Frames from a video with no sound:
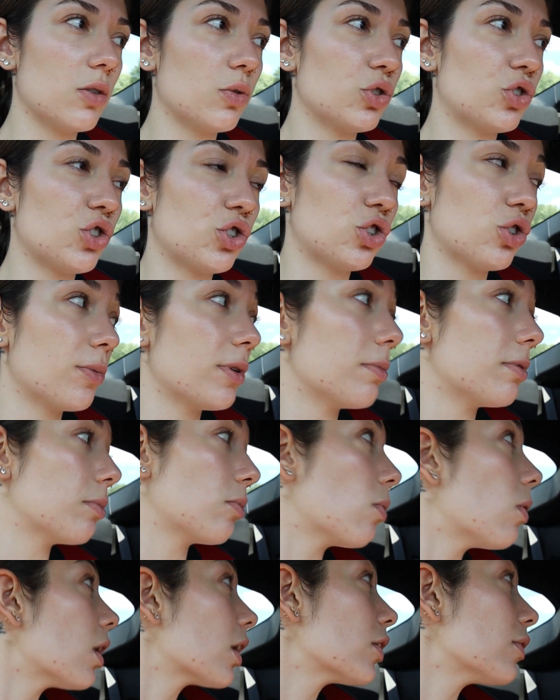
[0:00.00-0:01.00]
There was just so many
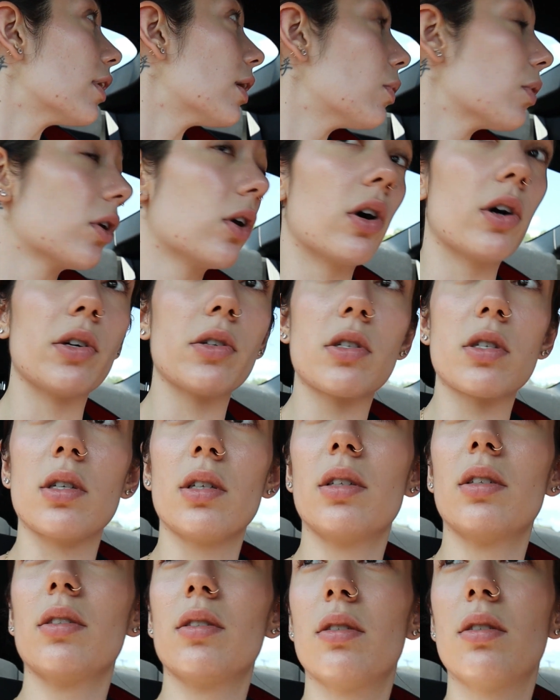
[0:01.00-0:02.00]
people walking around with carts
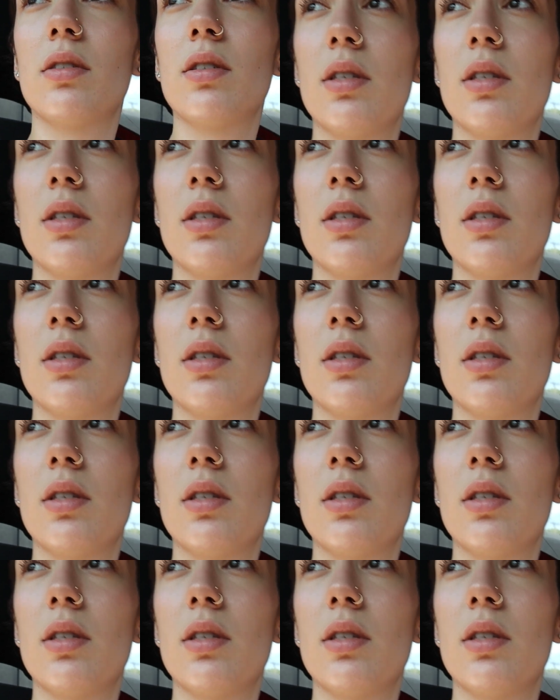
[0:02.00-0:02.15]
and